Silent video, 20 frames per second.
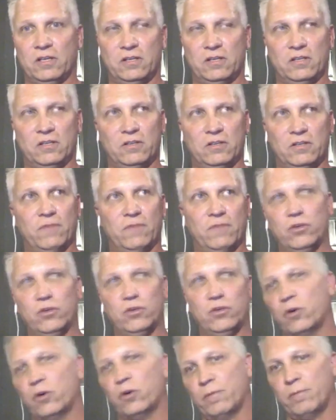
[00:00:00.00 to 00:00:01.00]
if you
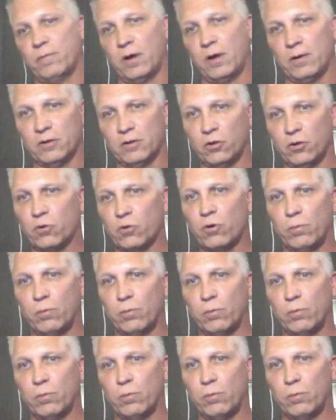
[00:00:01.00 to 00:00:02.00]
go to a, a local
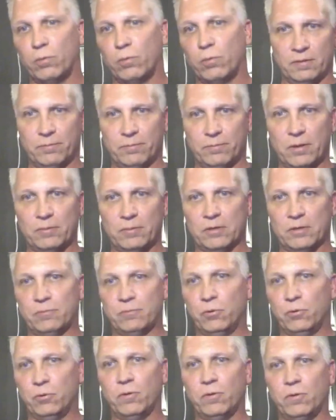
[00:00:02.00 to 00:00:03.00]
pool, a
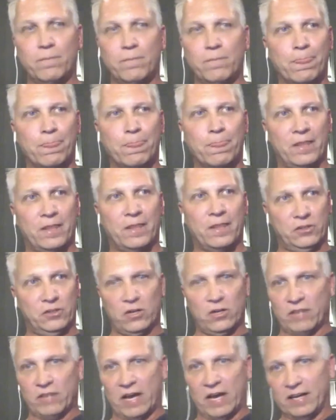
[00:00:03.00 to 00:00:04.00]
public pool, and
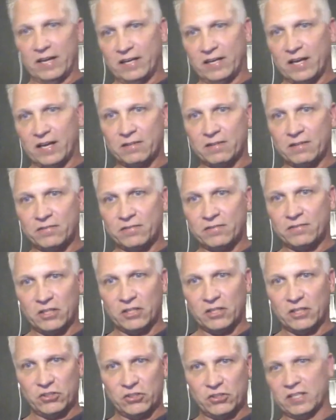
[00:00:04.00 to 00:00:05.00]
you have the high dive and
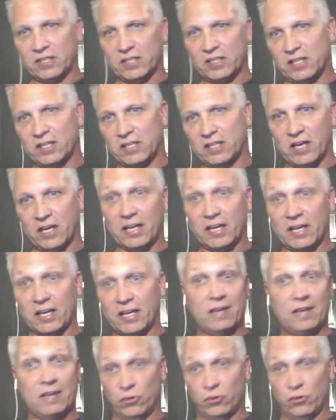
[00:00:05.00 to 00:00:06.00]
you see the kid on the high dive
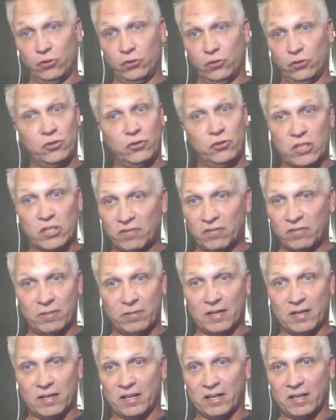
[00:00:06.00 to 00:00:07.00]
or you yourself have been
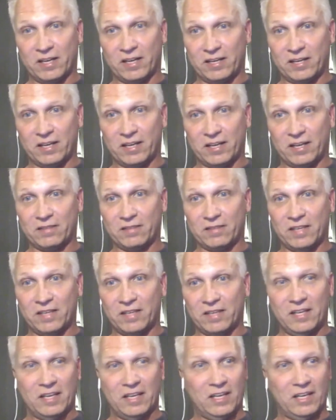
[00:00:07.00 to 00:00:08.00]
on the high dive
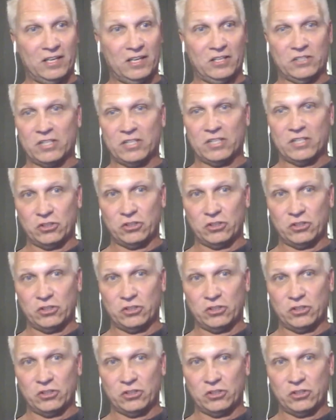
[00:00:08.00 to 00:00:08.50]
and it takes you,